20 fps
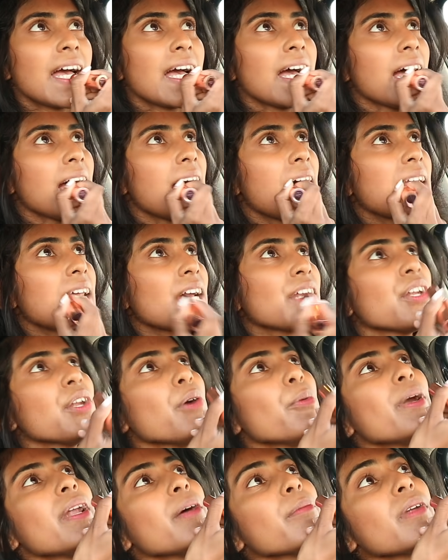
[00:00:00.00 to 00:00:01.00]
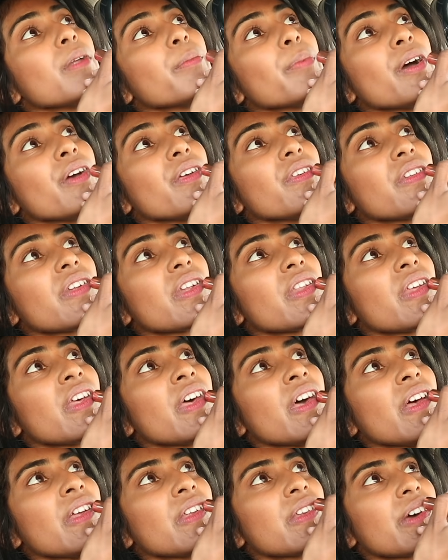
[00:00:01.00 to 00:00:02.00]
And I don't know when I'm going to post
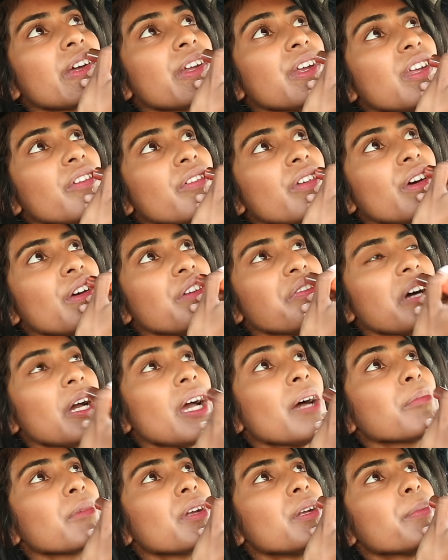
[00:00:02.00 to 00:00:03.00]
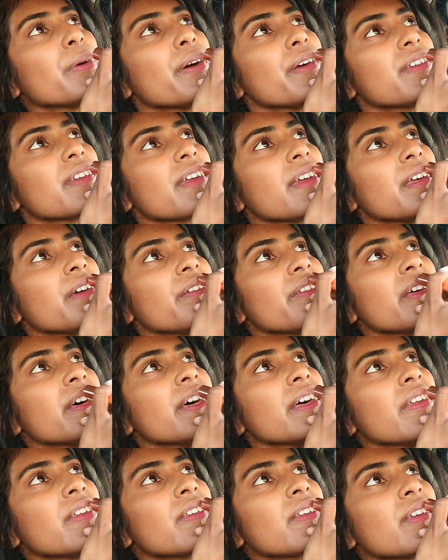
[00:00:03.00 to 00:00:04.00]
this. I don't even know if I am going to post any of
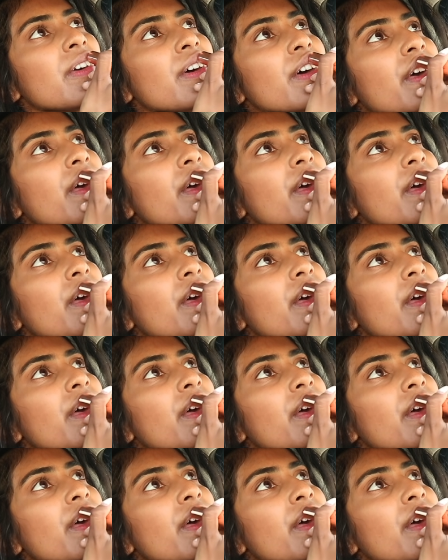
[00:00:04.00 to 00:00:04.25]
this.